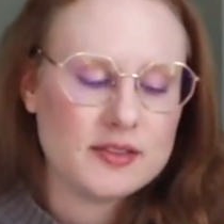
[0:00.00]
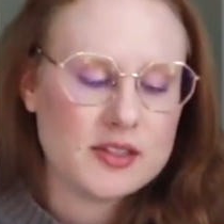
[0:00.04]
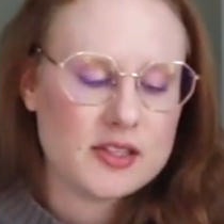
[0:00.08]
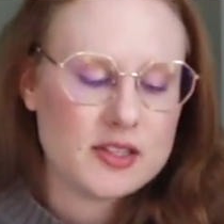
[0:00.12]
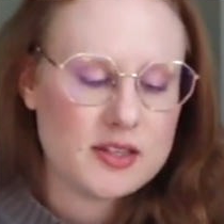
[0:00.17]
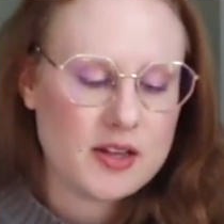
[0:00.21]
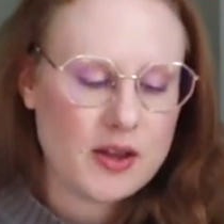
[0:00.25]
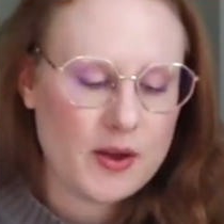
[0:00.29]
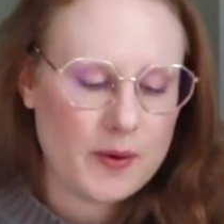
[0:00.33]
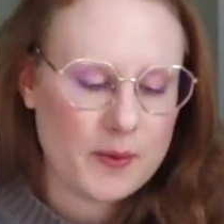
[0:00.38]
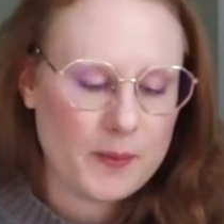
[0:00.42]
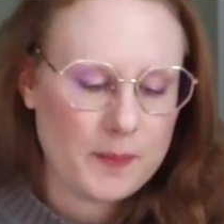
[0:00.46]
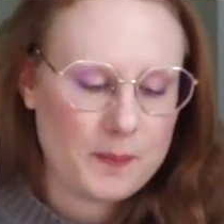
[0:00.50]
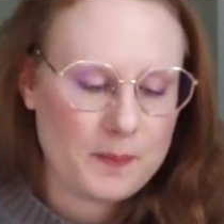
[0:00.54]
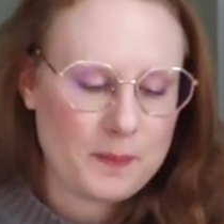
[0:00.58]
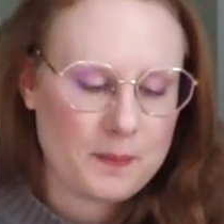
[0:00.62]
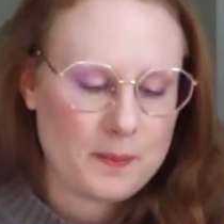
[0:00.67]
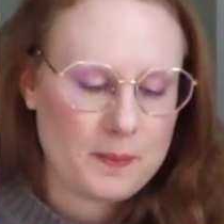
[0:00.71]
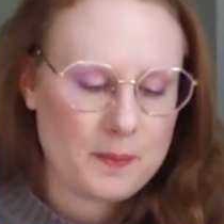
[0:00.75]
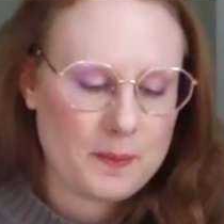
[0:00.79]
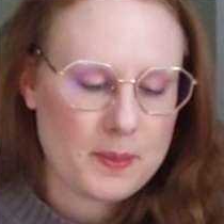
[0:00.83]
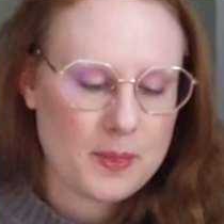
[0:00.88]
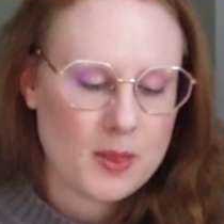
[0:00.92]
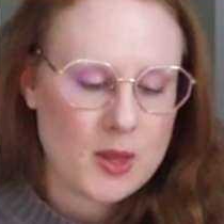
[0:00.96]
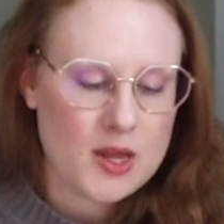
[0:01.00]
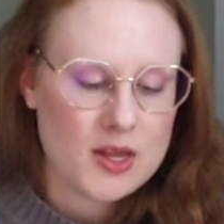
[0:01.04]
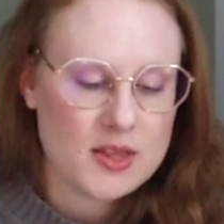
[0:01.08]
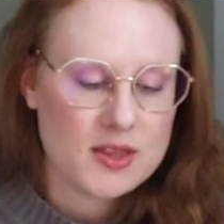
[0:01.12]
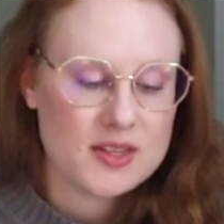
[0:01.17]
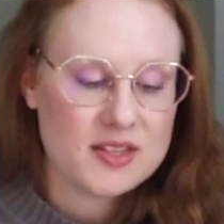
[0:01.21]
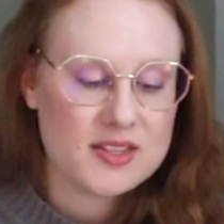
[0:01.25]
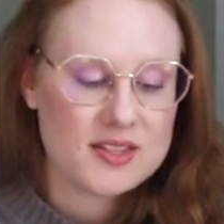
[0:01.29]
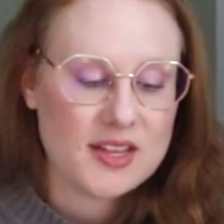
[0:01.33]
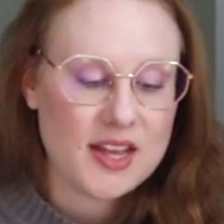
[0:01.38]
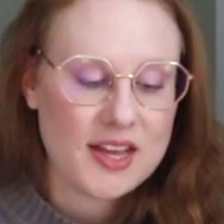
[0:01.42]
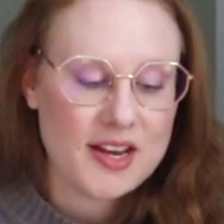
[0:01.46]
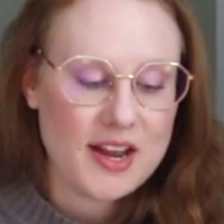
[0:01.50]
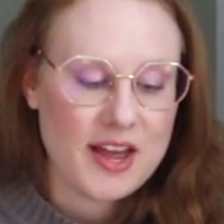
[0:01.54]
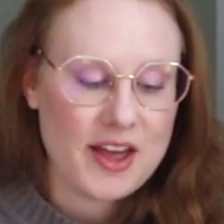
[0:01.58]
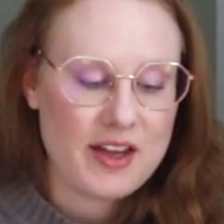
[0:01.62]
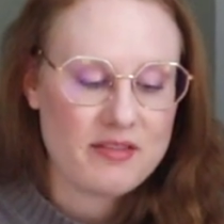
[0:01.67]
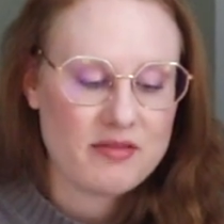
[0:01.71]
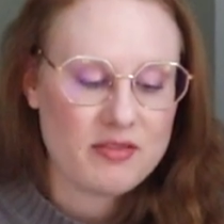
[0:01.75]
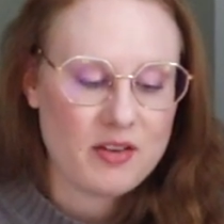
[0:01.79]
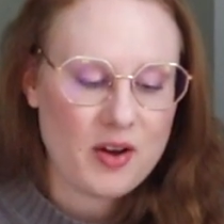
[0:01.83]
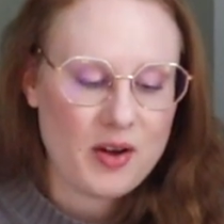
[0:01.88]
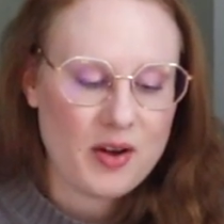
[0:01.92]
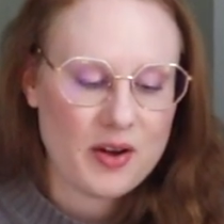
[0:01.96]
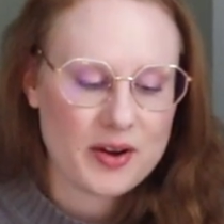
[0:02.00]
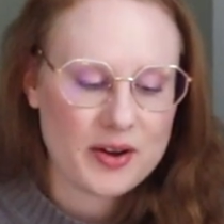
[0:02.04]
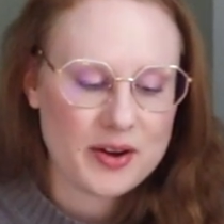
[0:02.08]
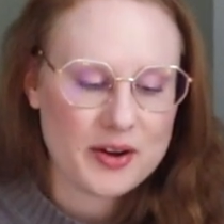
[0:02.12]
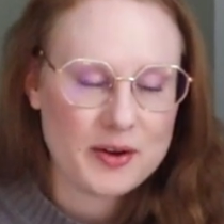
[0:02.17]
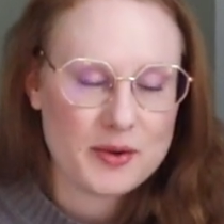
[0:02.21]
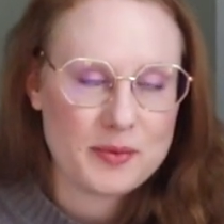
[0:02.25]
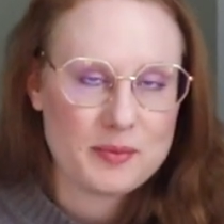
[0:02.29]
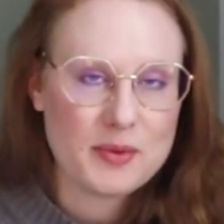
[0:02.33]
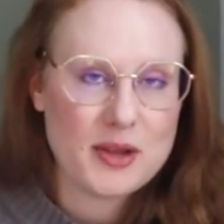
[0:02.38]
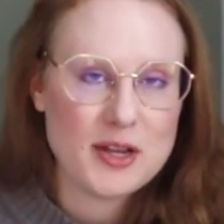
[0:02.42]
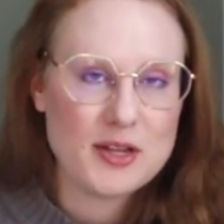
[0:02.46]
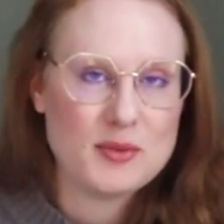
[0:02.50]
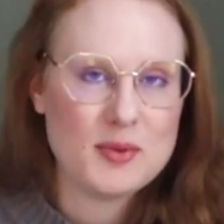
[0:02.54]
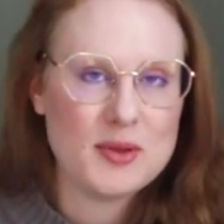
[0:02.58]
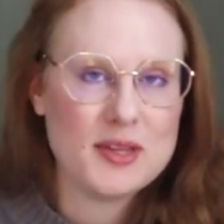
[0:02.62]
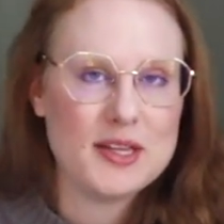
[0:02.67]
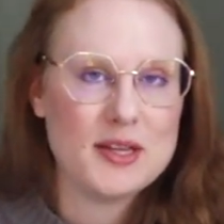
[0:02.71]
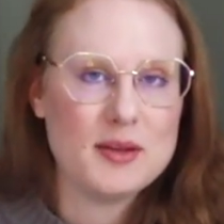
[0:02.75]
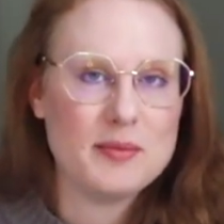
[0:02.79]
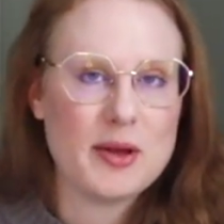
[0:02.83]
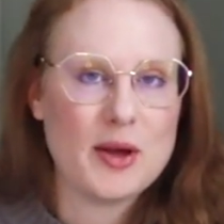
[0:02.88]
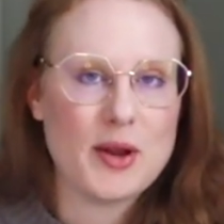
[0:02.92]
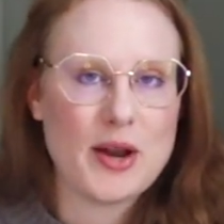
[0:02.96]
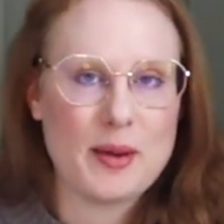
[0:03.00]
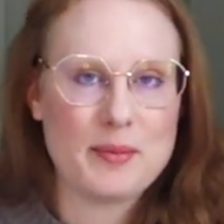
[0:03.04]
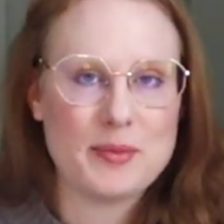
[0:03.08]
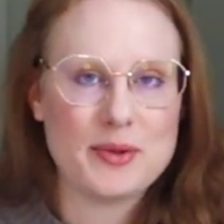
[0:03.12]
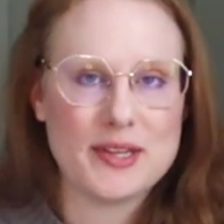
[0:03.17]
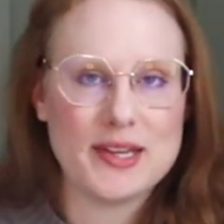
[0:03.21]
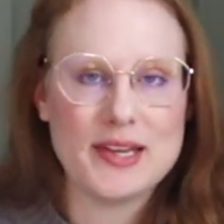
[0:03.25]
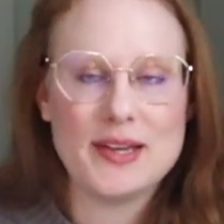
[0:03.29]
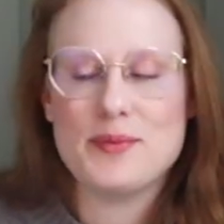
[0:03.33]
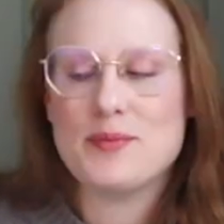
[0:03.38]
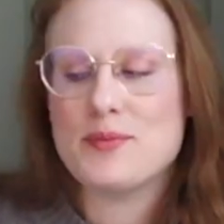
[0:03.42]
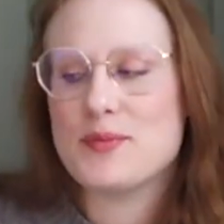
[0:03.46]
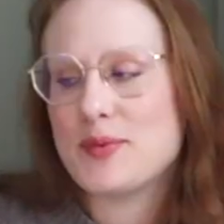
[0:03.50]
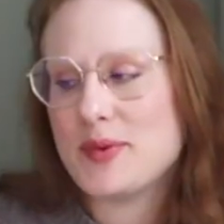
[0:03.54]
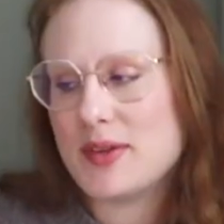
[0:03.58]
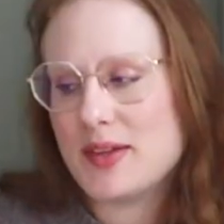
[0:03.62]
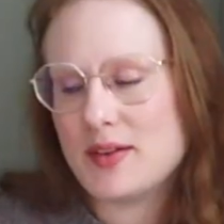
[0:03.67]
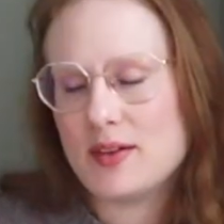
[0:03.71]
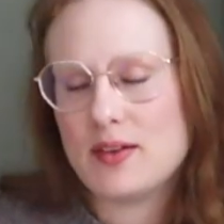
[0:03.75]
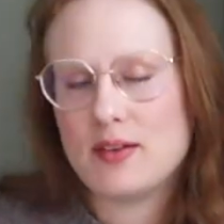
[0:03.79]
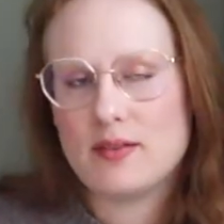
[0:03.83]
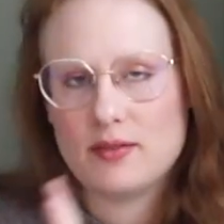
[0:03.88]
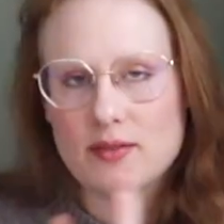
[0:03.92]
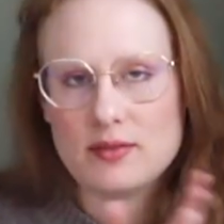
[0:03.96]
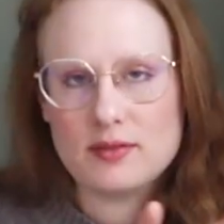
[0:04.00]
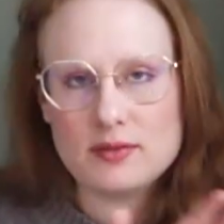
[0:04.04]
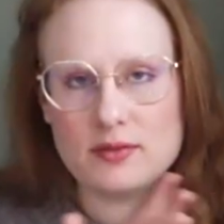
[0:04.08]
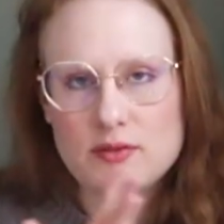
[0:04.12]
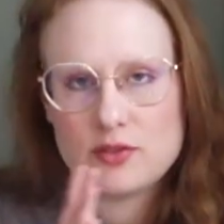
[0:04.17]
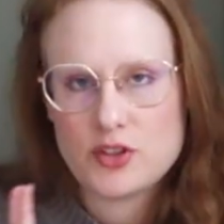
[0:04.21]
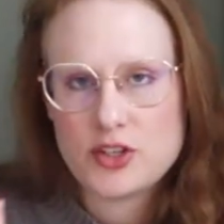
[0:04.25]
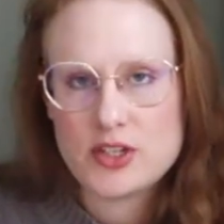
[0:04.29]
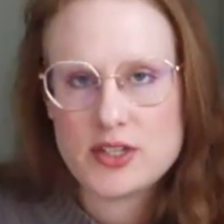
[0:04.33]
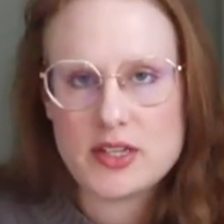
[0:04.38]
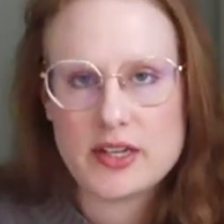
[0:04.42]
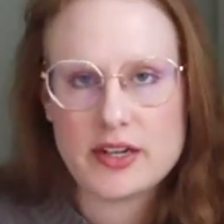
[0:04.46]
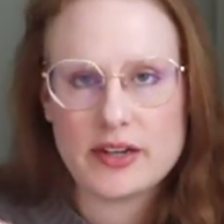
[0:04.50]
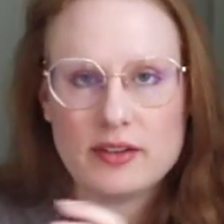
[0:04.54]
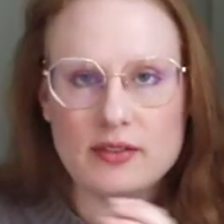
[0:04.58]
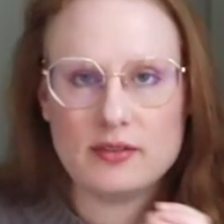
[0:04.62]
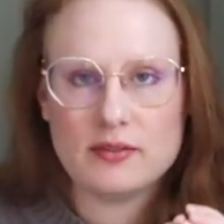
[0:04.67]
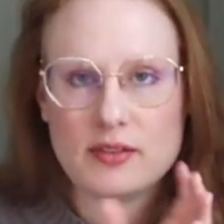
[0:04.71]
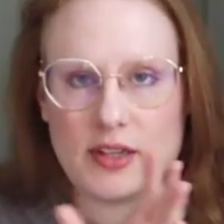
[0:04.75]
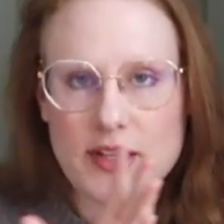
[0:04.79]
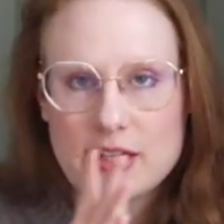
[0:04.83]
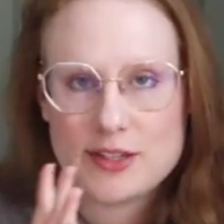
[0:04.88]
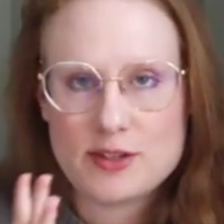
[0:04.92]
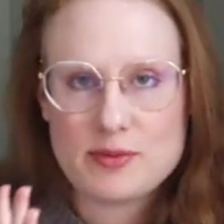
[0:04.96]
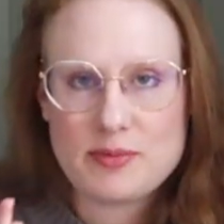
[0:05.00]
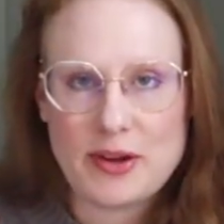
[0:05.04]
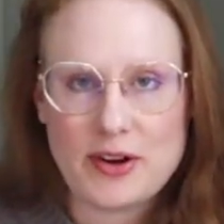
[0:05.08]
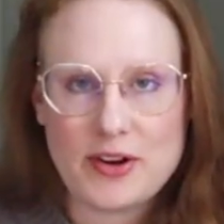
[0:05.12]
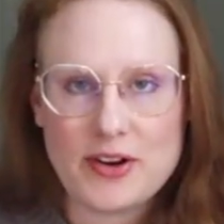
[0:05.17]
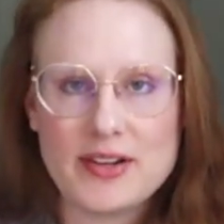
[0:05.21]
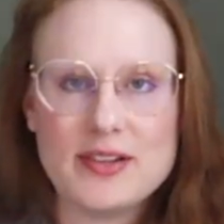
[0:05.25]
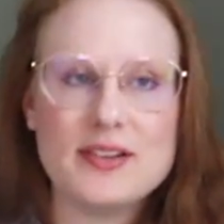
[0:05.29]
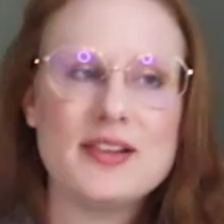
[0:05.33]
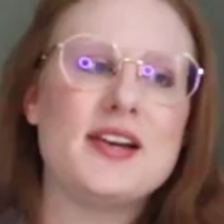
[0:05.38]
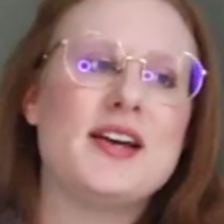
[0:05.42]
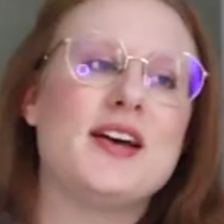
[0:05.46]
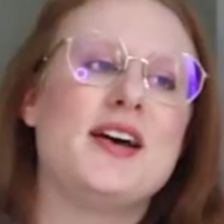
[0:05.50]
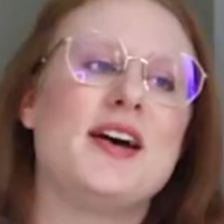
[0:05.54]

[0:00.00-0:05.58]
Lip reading: So, the Shadhavar makes me think about Emily. She's here in spirit.